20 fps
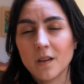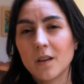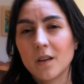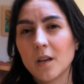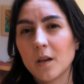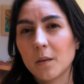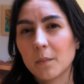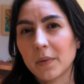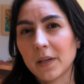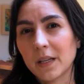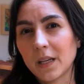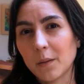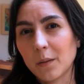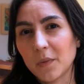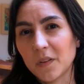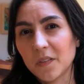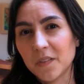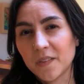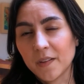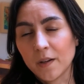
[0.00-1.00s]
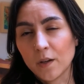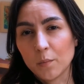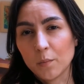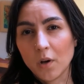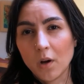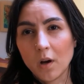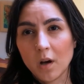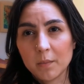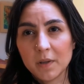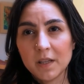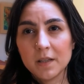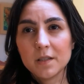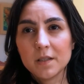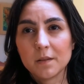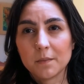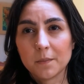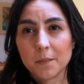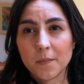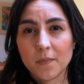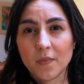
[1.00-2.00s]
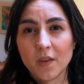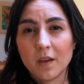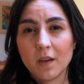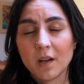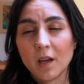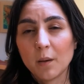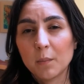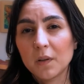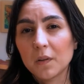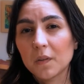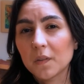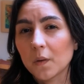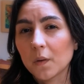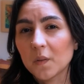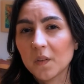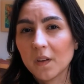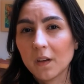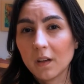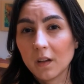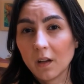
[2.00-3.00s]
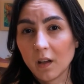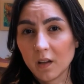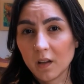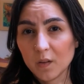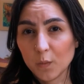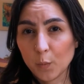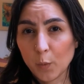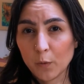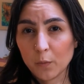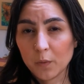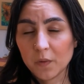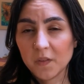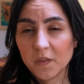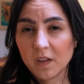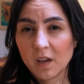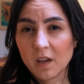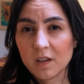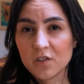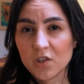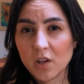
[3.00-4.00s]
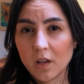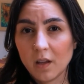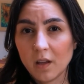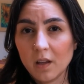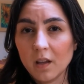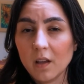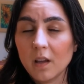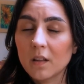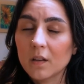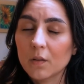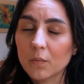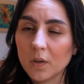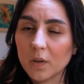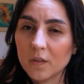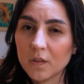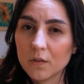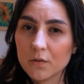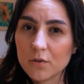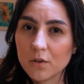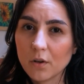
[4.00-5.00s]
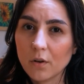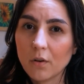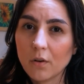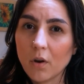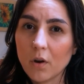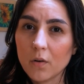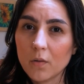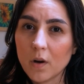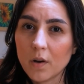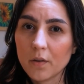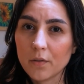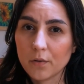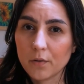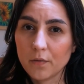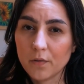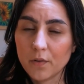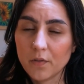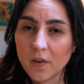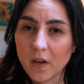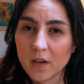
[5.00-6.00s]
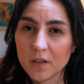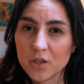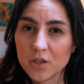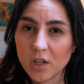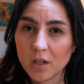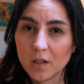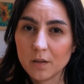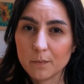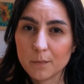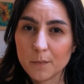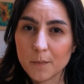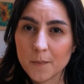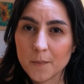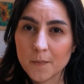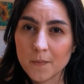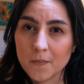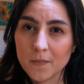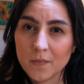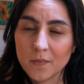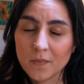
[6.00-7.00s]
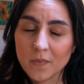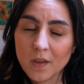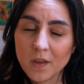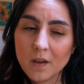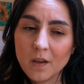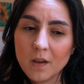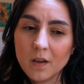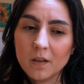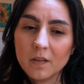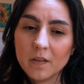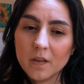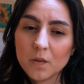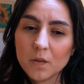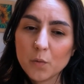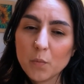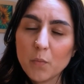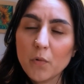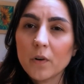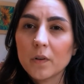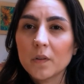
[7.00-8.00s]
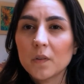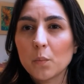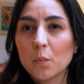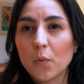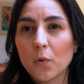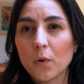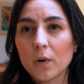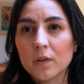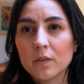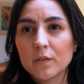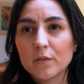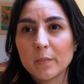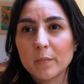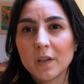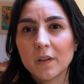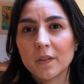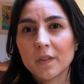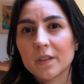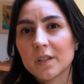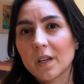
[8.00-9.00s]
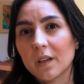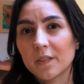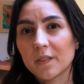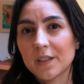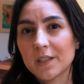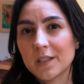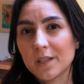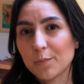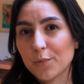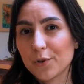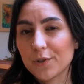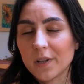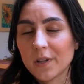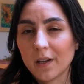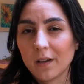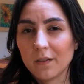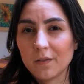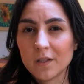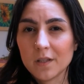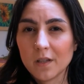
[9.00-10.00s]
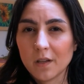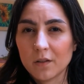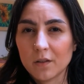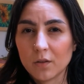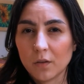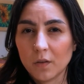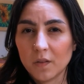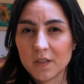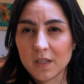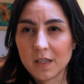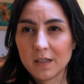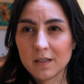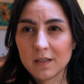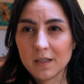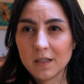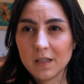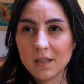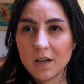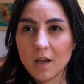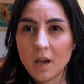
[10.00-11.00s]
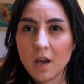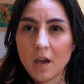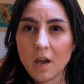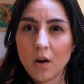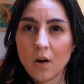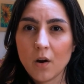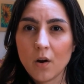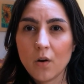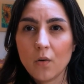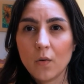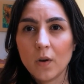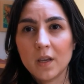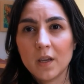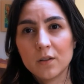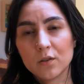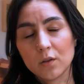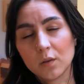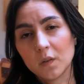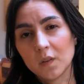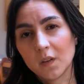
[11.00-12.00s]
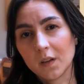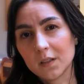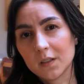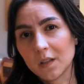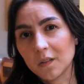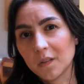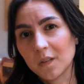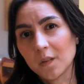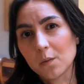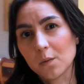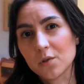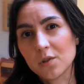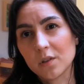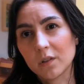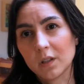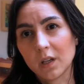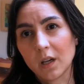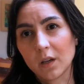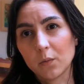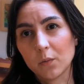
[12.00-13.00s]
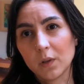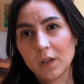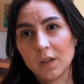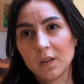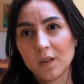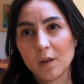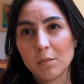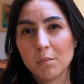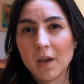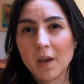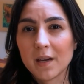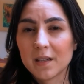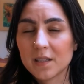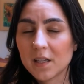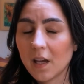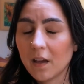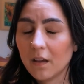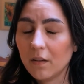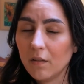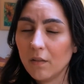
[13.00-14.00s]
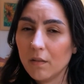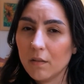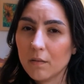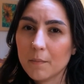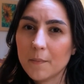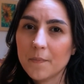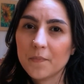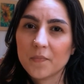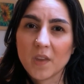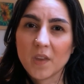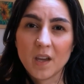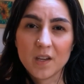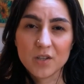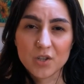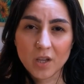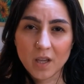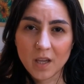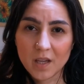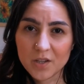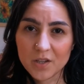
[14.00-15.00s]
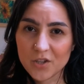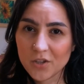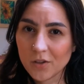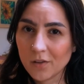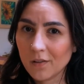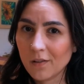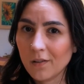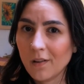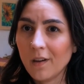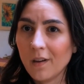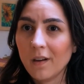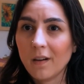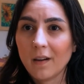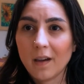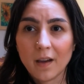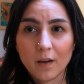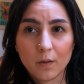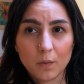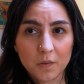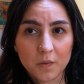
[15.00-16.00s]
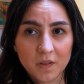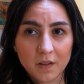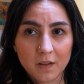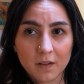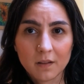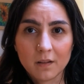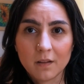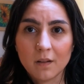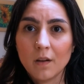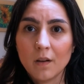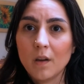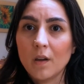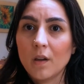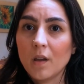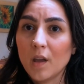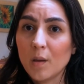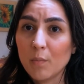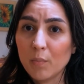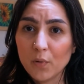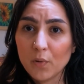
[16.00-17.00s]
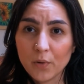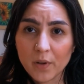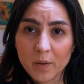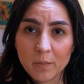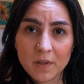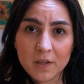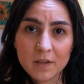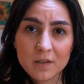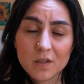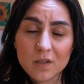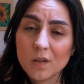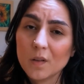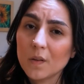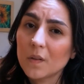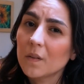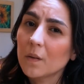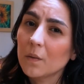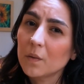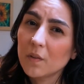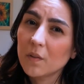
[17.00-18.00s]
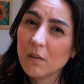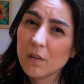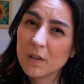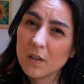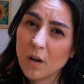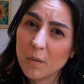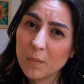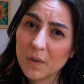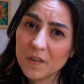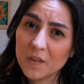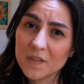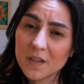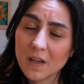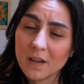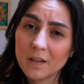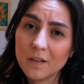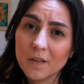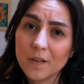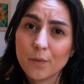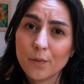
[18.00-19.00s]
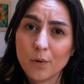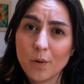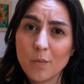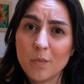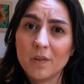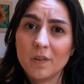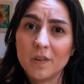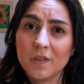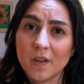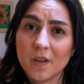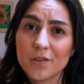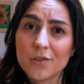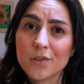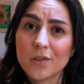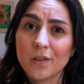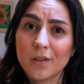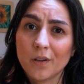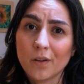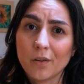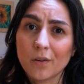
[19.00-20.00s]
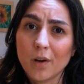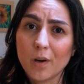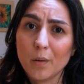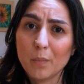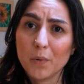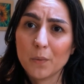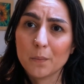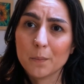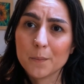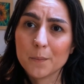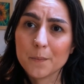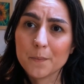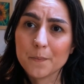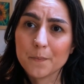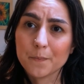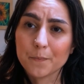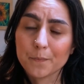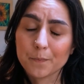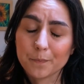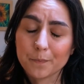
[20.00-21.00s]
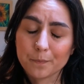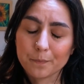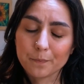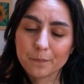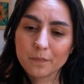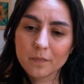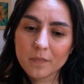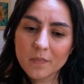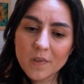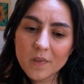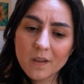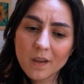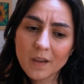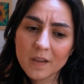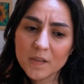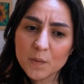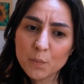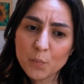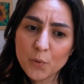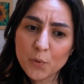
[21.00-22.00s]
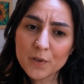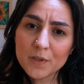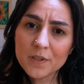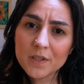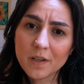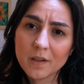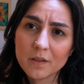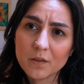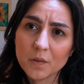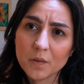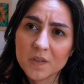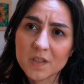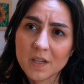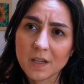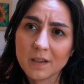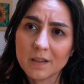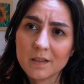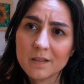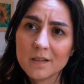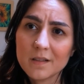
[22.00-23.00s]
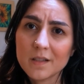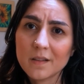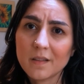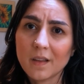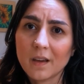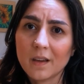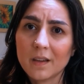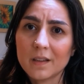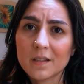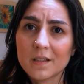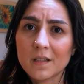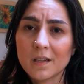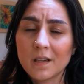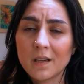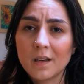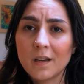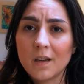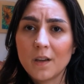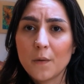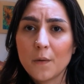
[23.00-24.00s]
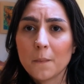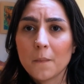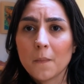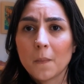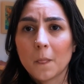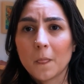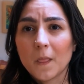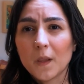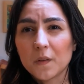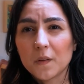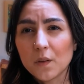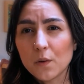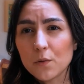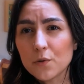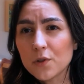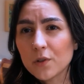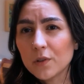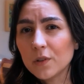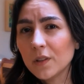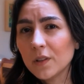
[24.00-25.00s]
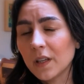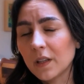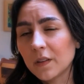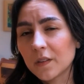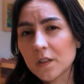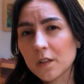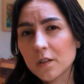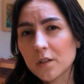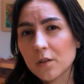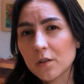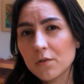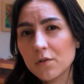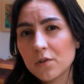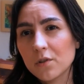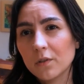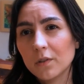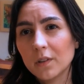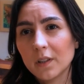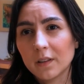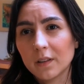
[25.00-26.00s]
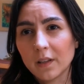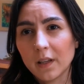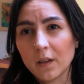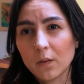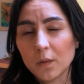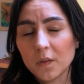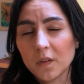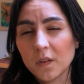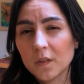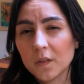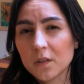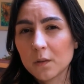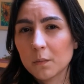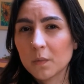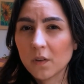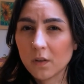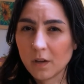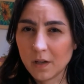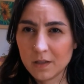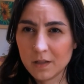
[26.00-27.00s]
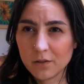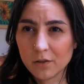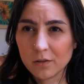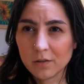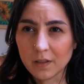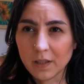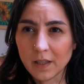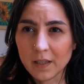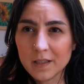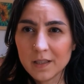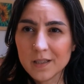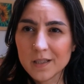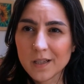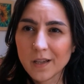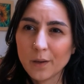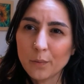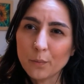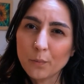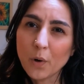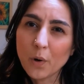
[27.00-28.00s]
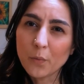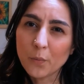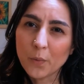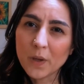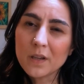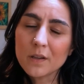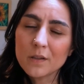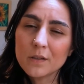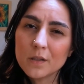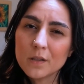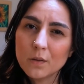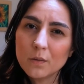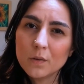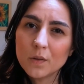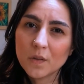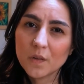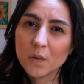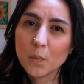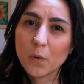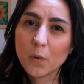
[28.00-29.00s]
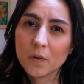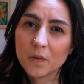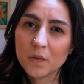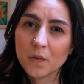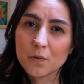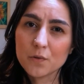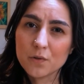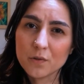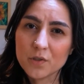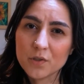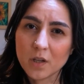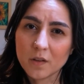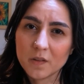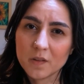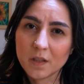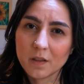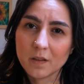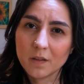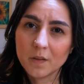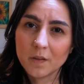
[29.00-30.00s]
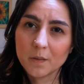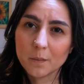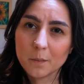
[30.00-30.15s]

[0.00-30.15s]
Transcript: My name is Sara Mohammed, and I'm an associated expert with CIJ and the researcher and co-author of the Factsheet. This report is important because it takes a deeper dive into understanding how intersecting social inequities impact health, education, housing, employment, socioeconomic status, and criminalization in Europe. It's important to understand that social, institutional, and legal systems are interlinked and what we can do to support social justice.